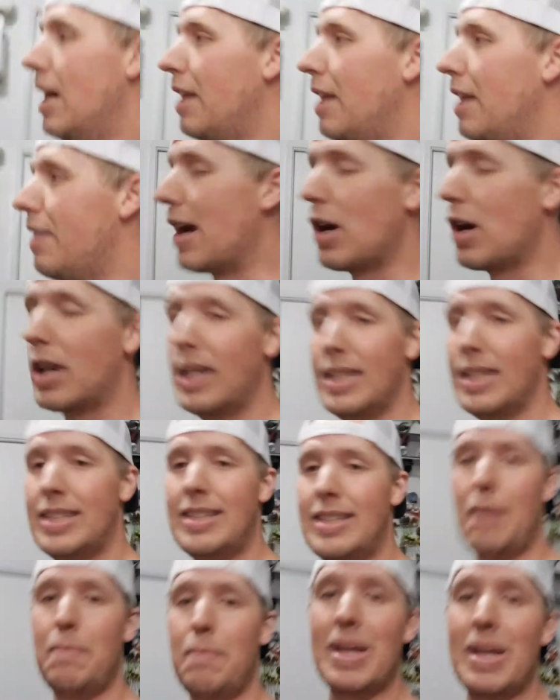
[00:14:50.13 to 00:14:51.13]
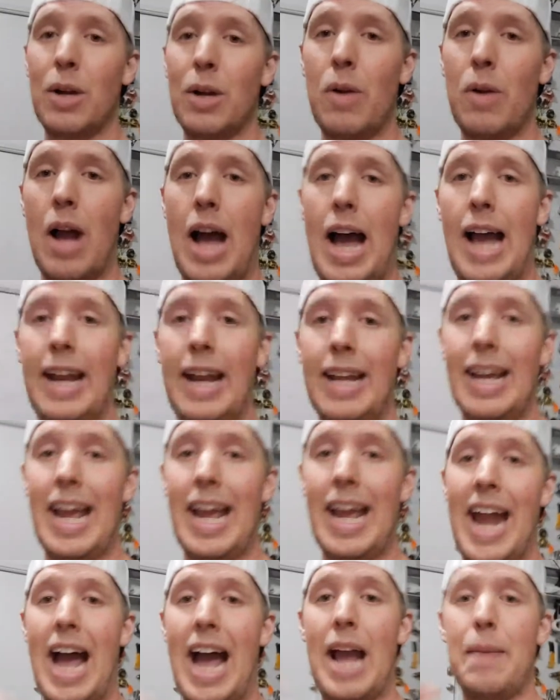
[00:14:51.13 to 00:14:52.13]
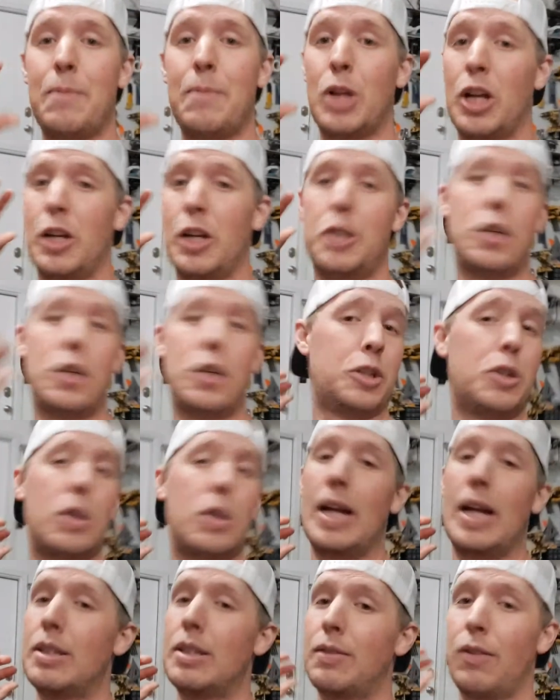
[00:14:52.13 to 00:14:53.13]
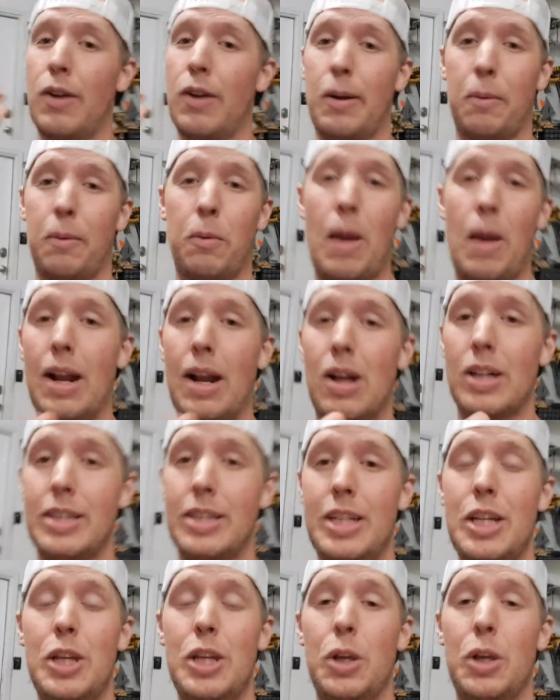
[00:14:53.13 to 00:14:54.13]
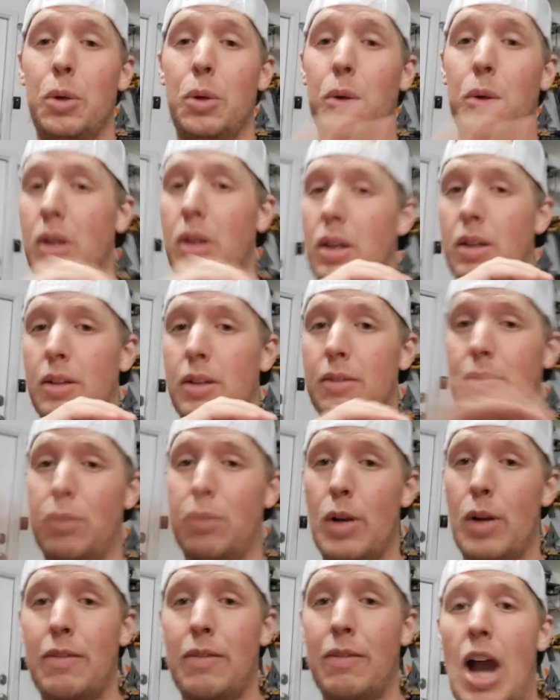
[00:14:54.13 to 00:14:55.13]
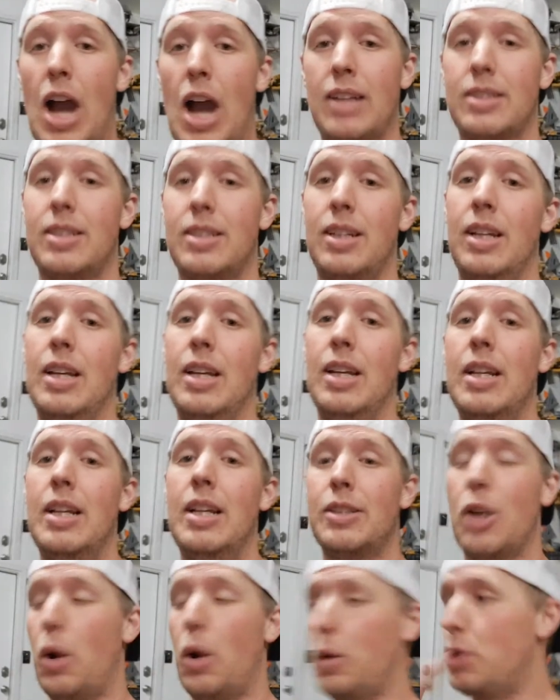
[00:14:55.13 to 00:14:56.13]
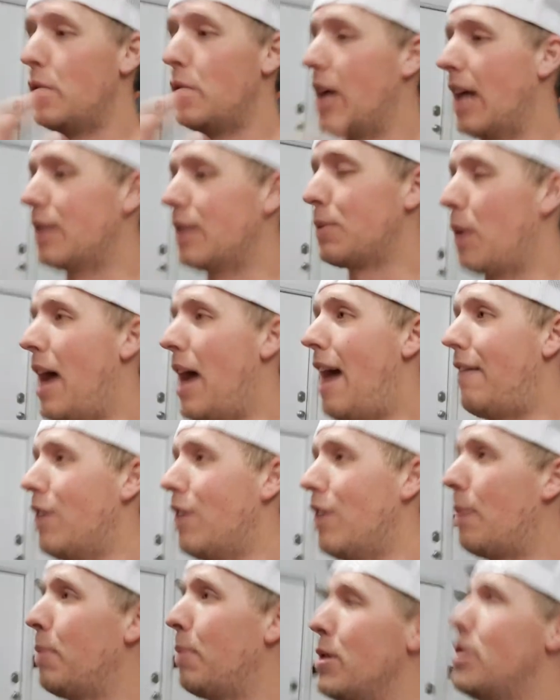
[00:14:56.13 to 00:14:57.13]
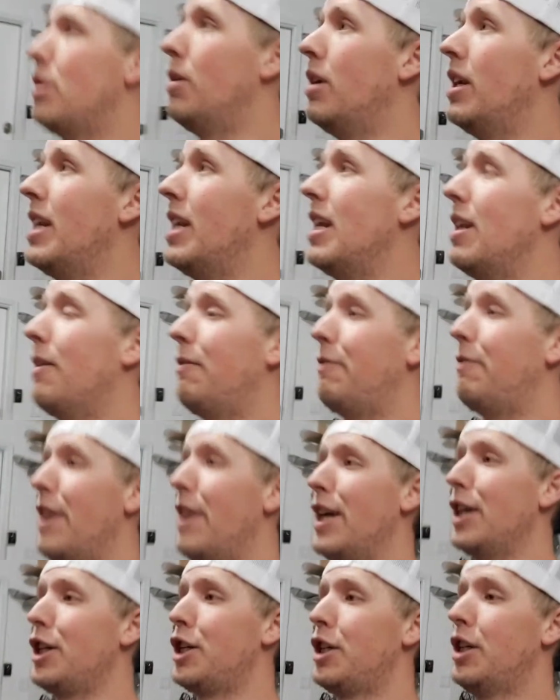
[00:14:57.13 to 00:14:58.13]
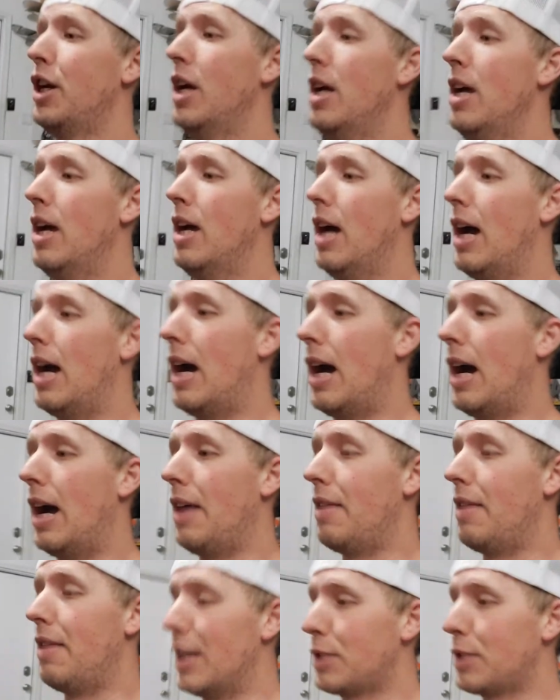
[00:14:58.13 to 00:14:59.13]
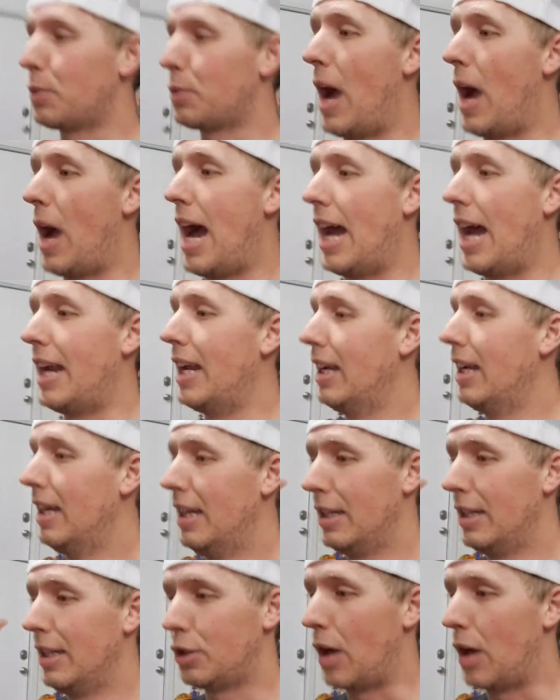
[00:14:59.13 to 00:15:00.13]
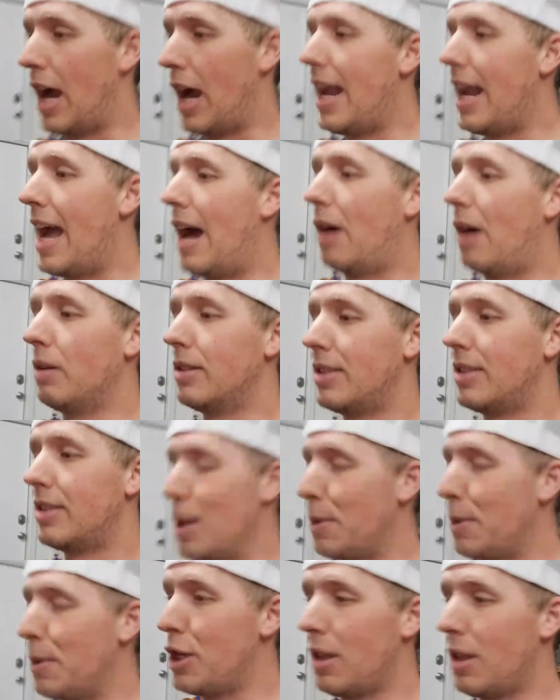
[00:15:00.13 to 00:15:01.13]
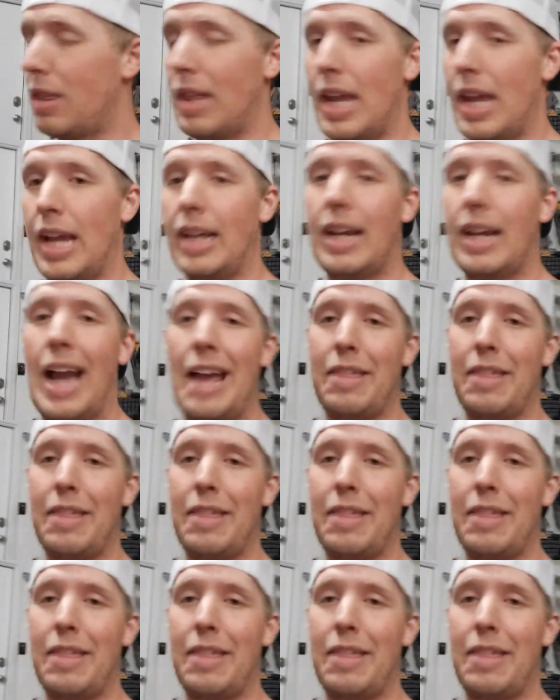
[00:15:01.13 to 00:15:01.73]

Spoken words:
they're going to send me a rod, and I'm going to just transfer it right on to you free of cost. So you guys will have an opportunity to fish this rod Try it out, see what you think. I